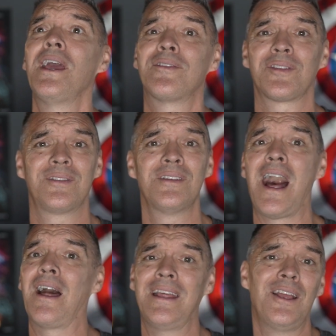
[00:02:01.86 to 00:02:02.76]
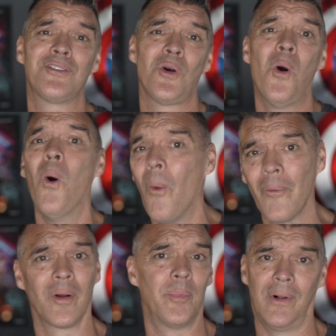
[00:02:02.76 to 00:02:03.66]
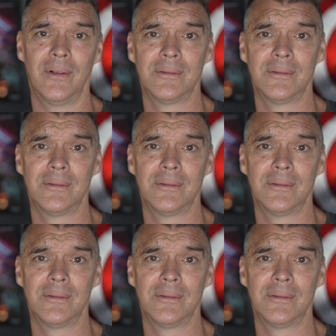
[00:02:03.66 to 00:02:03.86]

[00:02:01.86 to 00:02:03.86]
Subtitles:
It's not, it's horrible.